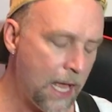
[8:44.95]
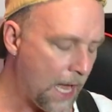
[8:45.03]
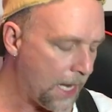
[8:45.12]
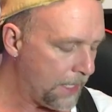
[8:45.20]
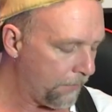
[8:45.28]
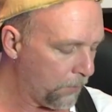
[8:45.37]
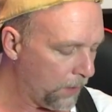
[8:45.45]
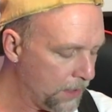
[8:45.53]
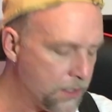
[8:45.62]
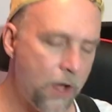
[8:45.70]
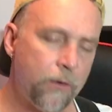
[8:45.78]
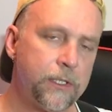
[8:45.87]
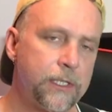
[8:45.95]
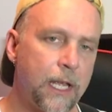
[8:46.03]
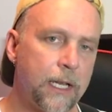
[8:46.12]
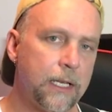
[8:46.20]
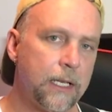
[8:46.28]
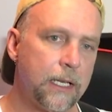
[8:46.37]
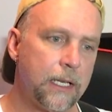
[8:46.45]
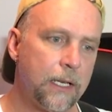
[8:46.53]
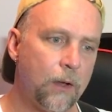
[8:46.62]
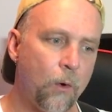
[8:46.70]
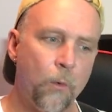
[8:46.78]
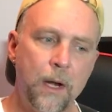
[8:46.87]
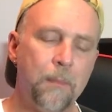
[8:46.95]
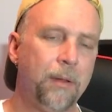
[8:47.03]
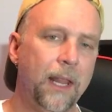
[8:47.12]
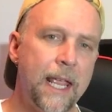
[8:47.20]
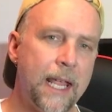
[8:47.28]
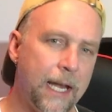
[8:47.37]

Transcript: I never really noticed that, or when I'm playing,